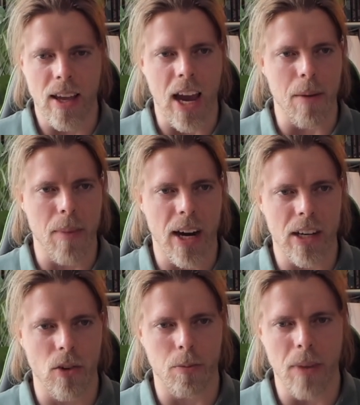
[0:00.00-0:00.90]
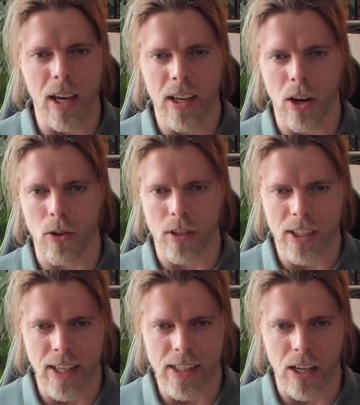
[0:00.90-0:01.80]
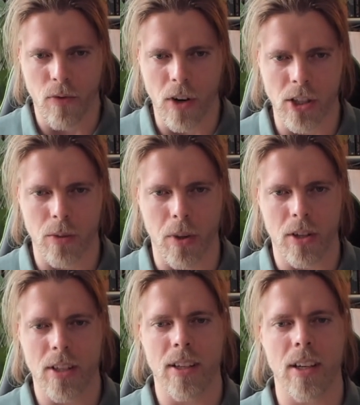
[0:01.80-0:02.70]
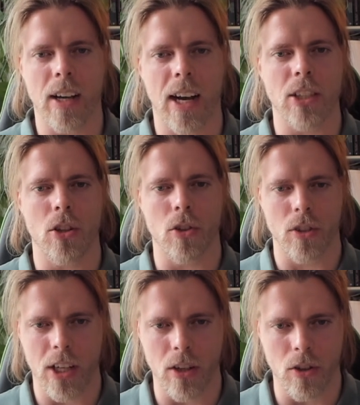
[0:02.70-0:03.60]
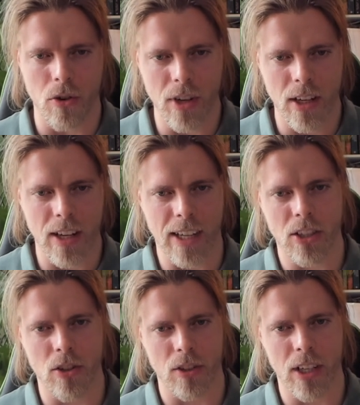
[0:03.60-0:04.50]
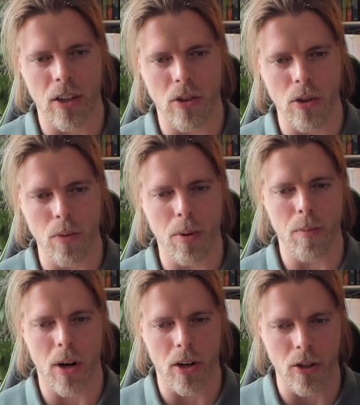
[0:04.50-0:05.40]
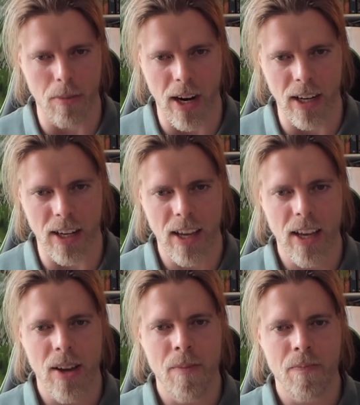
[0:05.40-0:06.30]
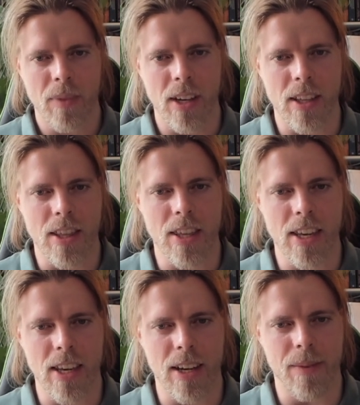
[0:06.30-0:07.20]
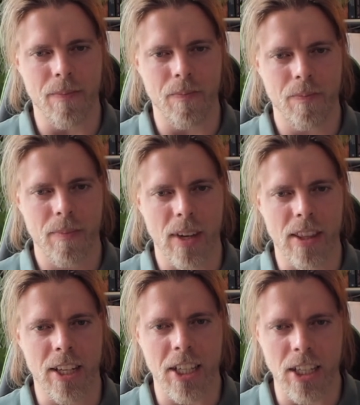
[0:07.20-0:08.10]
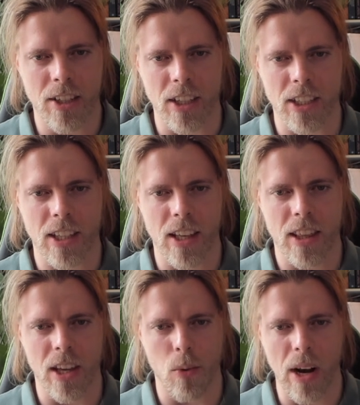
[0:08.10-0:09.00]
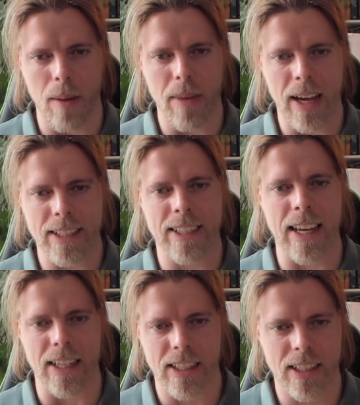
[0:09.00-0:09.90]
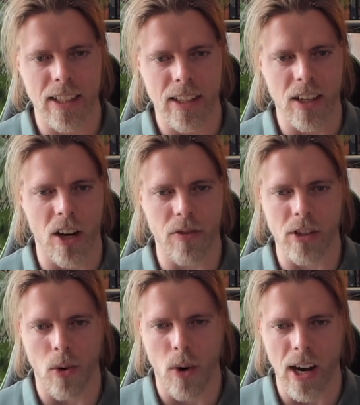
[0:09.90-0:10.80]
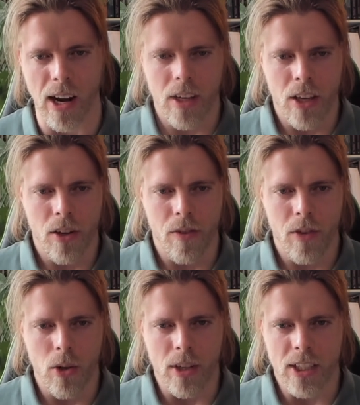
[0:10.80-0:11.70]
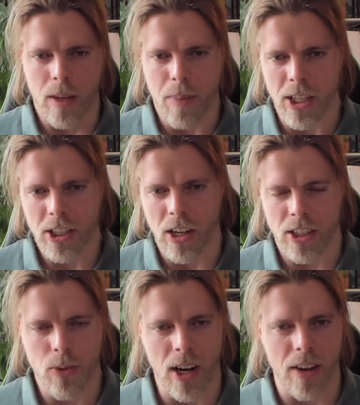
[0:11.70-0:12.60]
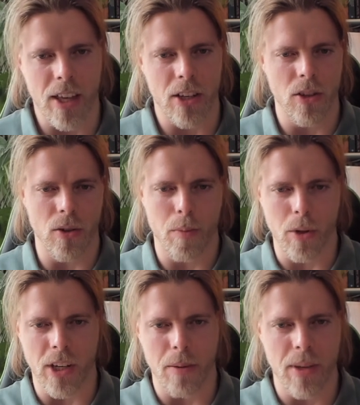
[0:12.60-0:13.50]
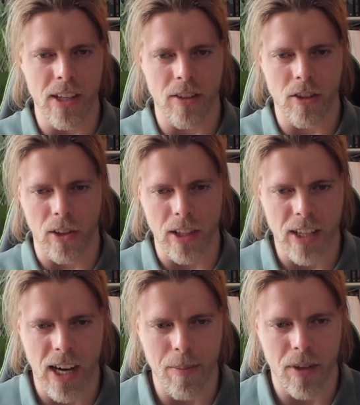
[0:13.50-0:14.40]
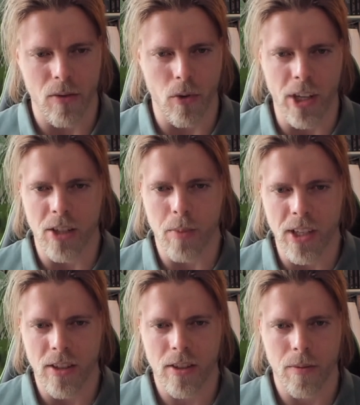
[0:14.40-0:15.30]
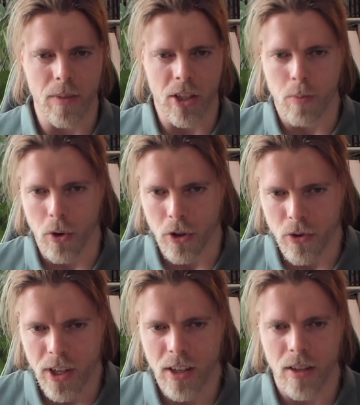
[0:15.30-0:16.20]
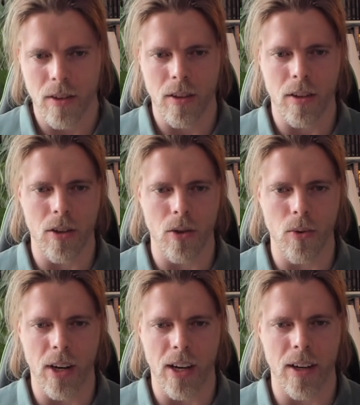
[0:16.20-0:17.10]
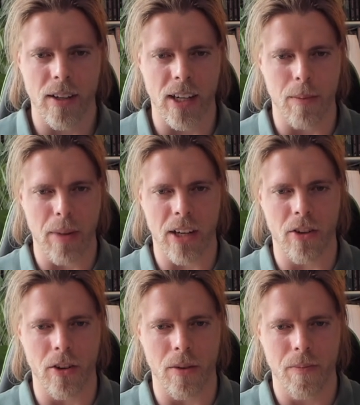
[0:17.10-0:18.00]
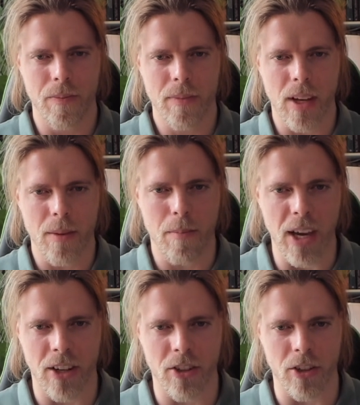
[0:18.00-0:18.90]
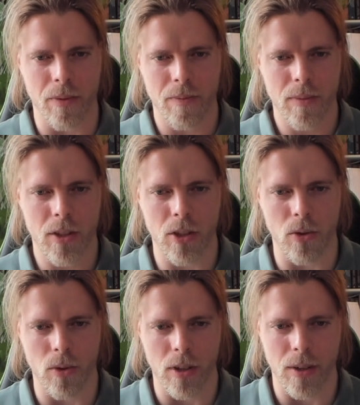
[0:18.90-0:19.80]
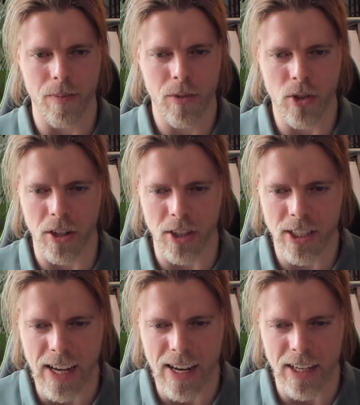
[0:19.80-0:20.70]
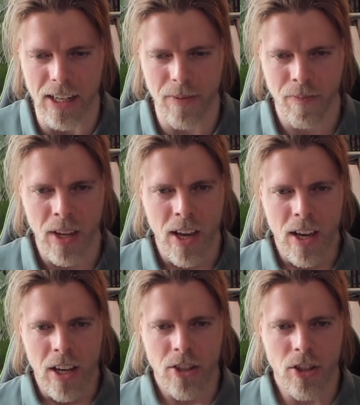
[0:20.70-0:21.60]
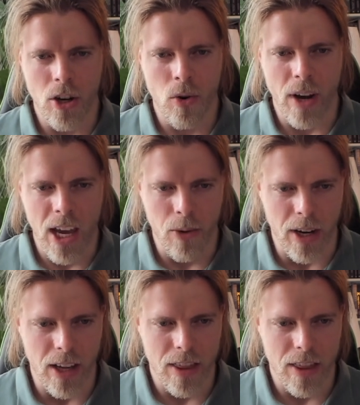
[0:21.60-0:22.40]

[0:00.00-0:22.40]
it might not make a lot of sense at first, but as you continue to read, as you continue to bombard your mind, the teachings, they will make sense after a while. And you can view it as a puzzle as well, that you put in pieces all the time, and for each piece, each book you read, you get a better picture to understand it. So anyway,